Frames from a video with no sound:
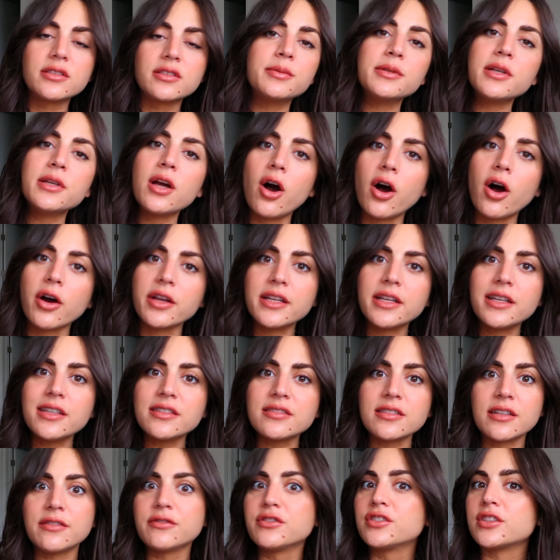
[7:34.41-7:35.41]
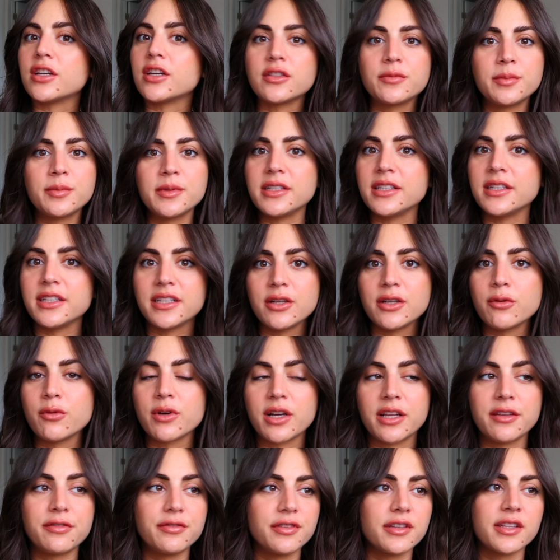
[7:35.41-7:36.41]
To be honest, I've just been eating
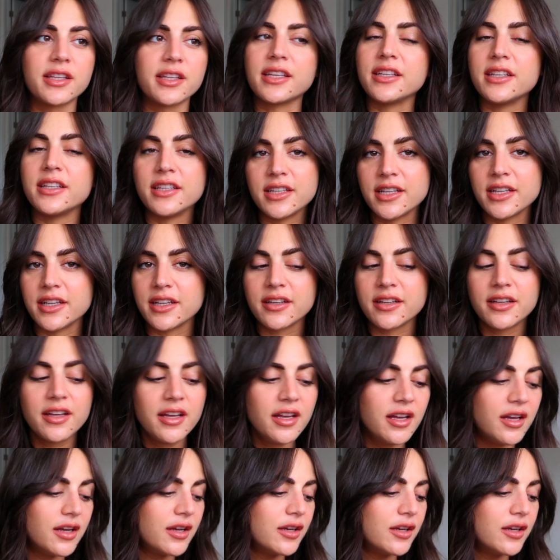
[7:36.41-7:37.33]
what I feel like eating.